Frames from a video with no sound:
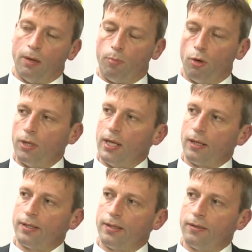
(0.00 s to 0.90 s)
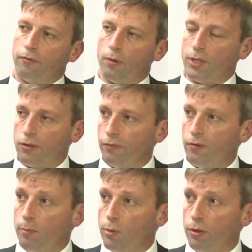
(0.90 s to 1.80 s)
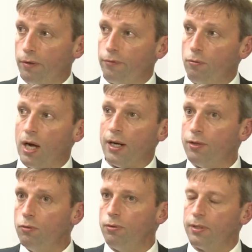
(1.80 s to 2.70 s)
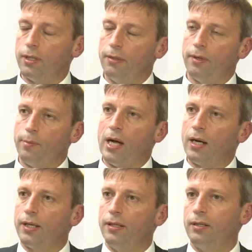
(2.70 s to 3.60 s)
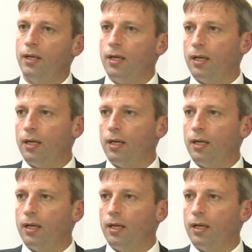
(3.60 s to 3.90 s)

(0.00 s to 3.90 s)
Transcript: products from a software point of view are used in the market.